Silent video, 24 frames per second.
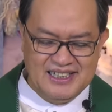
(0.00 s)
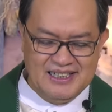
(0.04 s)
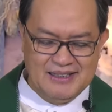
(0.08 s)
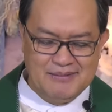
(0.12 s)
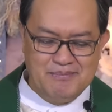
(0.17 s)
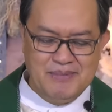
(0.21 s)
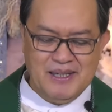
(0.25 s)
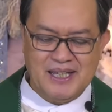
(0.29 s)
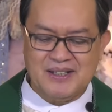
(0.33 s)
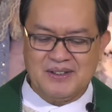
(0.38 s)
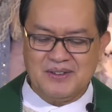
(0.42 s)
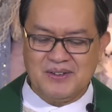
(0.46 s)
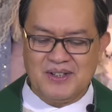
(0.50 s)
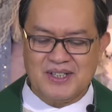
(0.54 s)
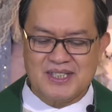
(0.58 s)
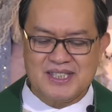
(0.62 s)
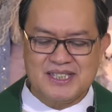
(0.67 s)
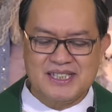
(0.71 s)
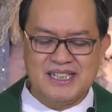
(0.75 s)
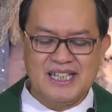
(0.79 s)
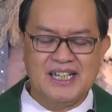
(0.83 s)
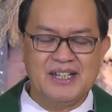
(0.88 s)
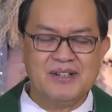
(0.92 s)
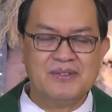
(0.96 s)

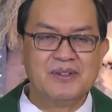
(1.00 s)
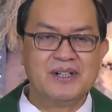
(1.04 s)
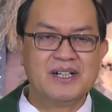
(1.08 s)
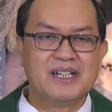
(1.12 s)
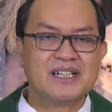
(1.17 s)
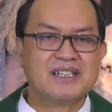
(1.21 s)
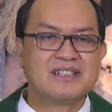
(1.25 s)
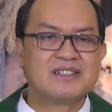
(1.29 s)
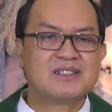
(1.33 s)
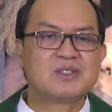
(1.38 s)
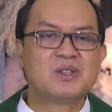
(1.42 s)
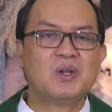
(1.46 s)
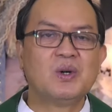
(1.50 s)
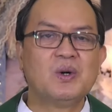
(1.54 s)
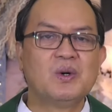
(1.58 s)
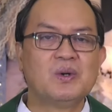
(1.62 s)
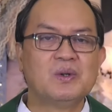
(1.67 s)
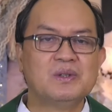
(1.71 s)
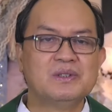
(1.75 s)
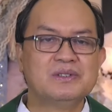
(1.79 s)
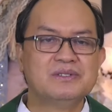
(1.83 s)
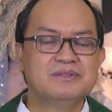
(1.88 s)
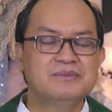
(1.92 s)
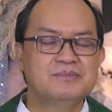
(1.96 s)
because they were
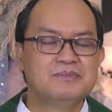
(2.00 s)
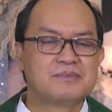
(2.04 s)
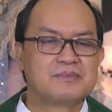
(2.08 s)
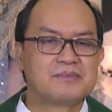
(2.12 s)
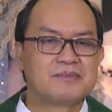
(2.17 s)
told